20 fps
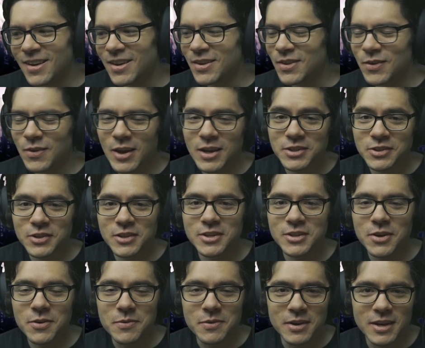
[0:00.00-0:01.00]
You actually
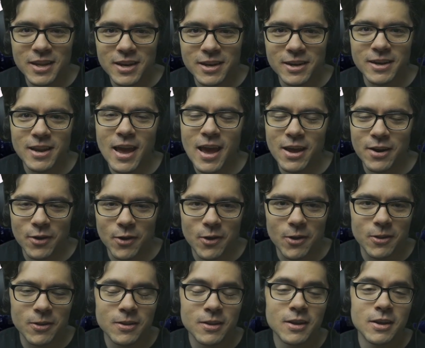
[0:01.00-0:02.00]
don't need it at
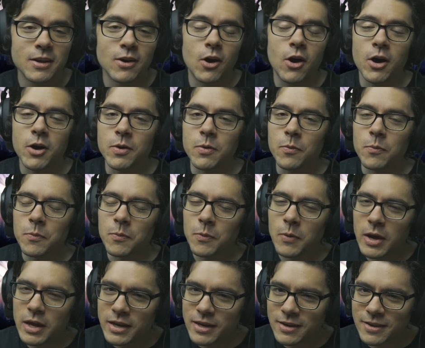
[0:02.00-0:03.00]
all on
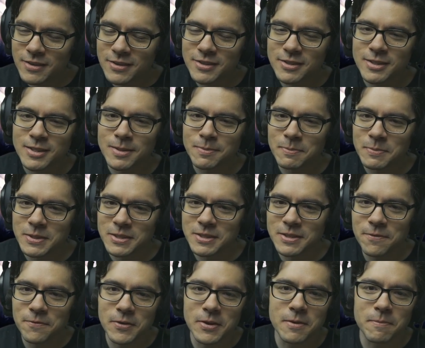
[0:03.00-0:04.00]
one
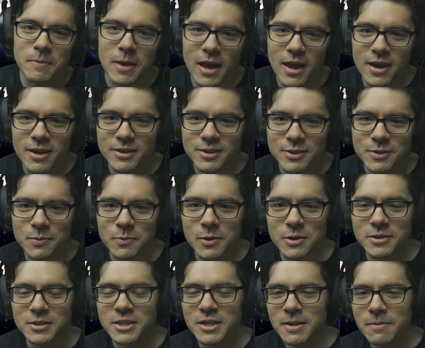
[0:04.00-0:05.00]
specific patch
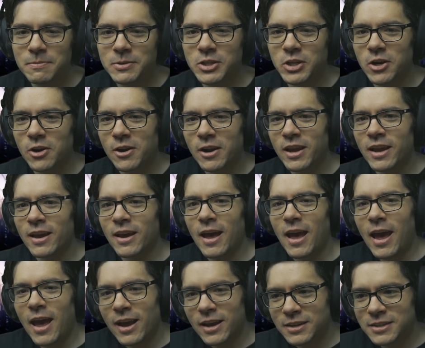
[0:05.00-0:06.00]
where Team Cherry
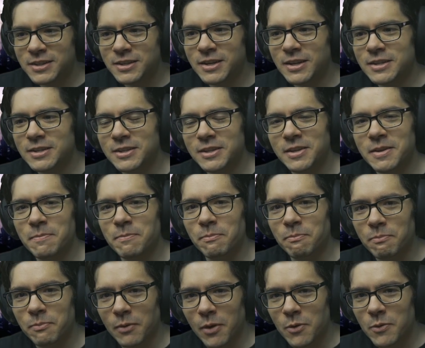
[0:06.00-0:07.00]
accidentally
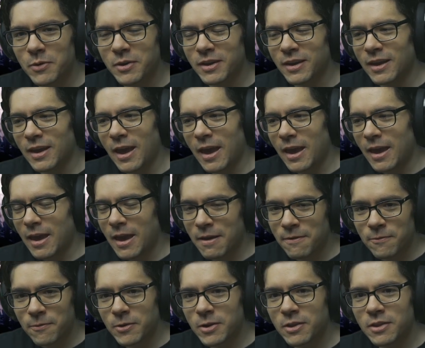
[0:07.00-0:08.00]
broke
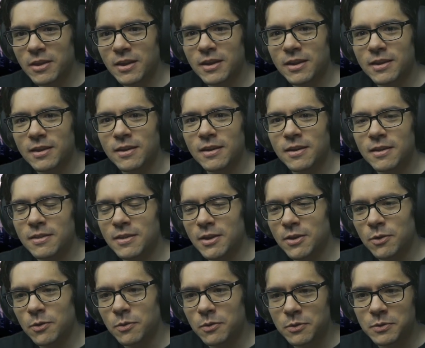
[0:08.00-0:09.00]
everything that
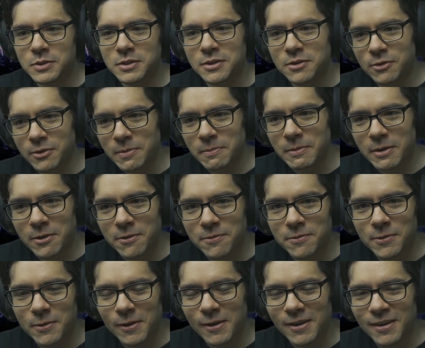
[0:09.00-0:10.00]
you use the dream nail
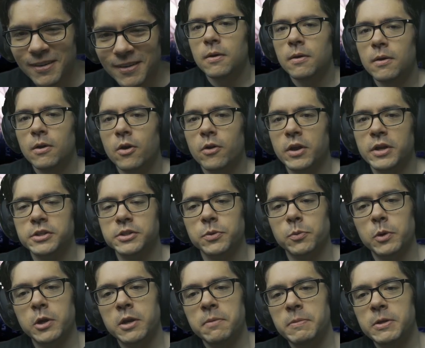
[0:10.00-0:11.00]
for. Okay, so
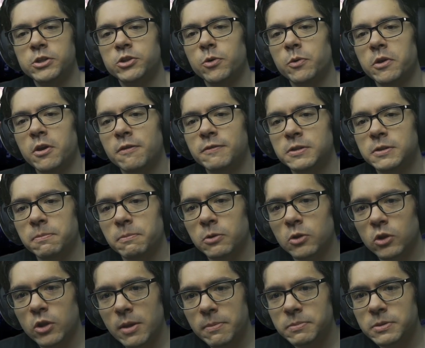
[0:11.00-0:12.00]
we're going to be showing off some
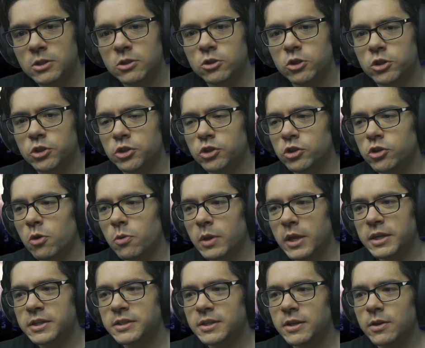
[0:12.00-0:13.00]
clips just
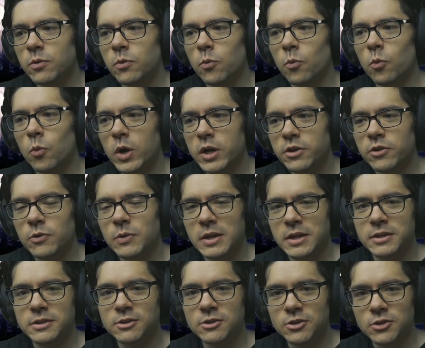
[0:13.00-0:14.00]
showcasing what you
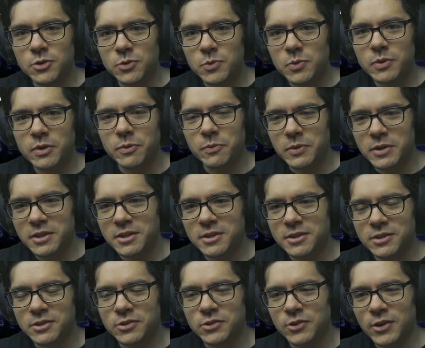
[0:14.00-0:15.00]
can do with
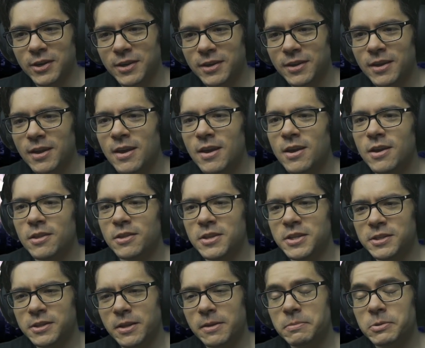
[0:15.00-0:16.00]
this trick.
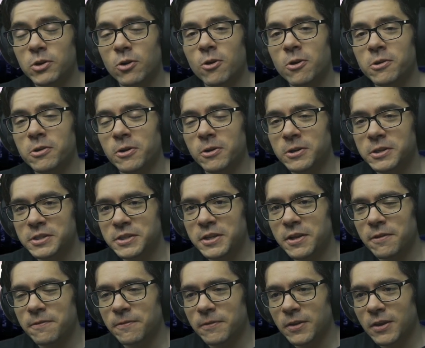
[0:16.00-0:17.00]
These clips are all
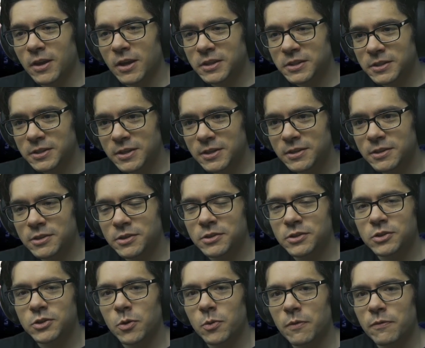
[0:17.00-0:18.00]
courtesy of Gustin,
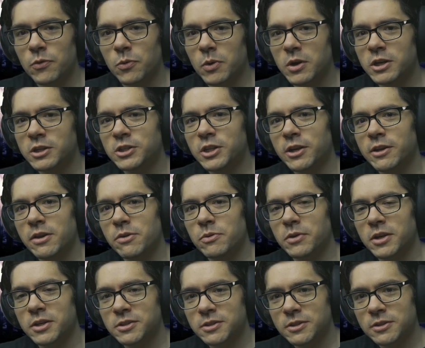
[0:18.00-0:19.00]
so if you want to check
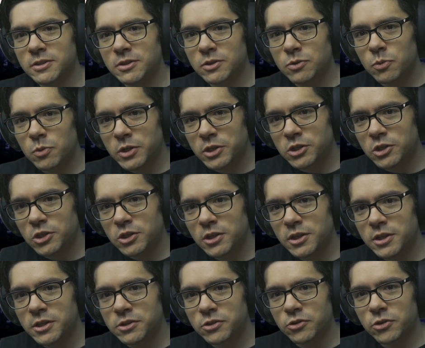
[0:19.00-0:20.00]
out Gustin's Twitch,
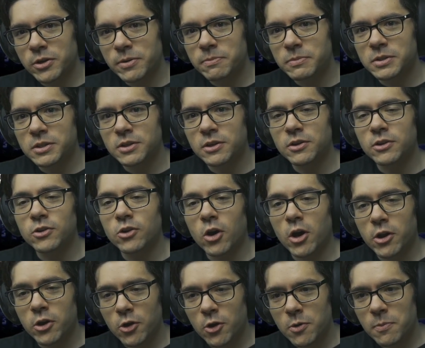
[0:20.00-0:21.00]
he streams
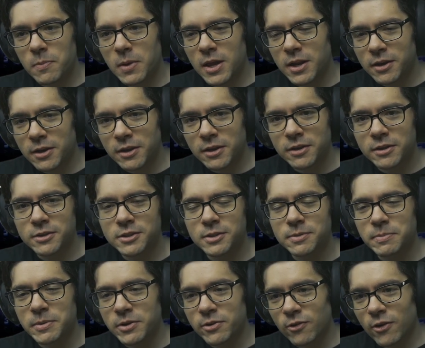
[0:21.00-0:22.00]
God Home ending
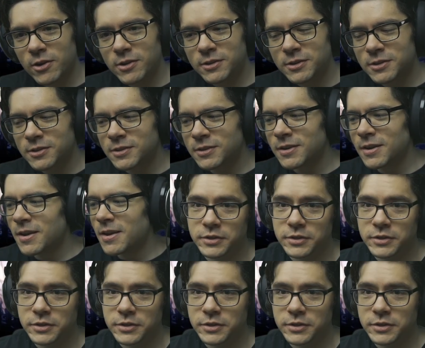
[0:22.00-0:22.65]
speedruns.